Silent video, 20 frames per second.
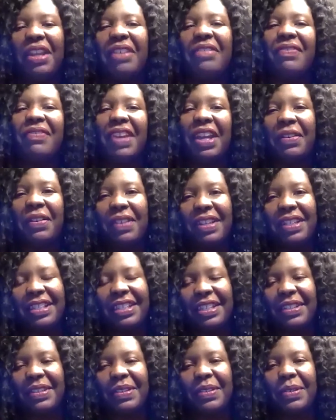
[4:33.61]
that very
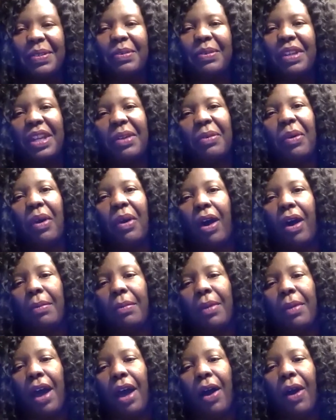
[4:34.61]
soon it will
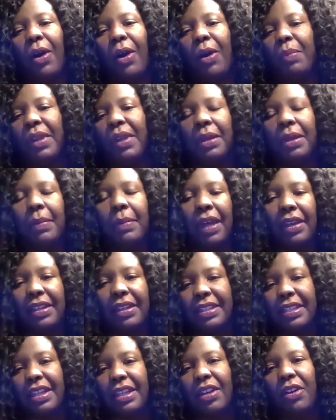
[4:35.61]
all be about a
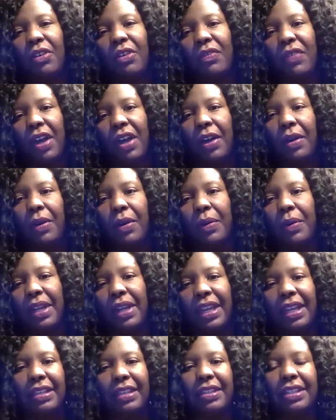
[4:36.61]
cell phone
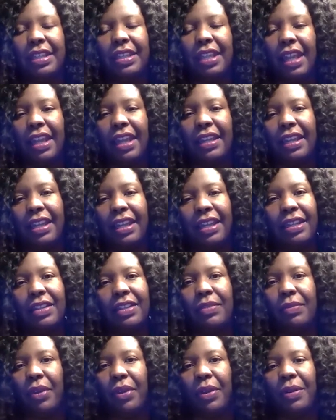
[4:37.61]
and staying in
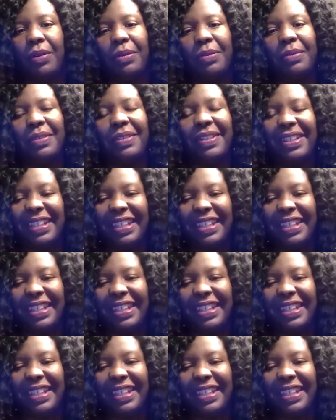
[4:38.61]
the room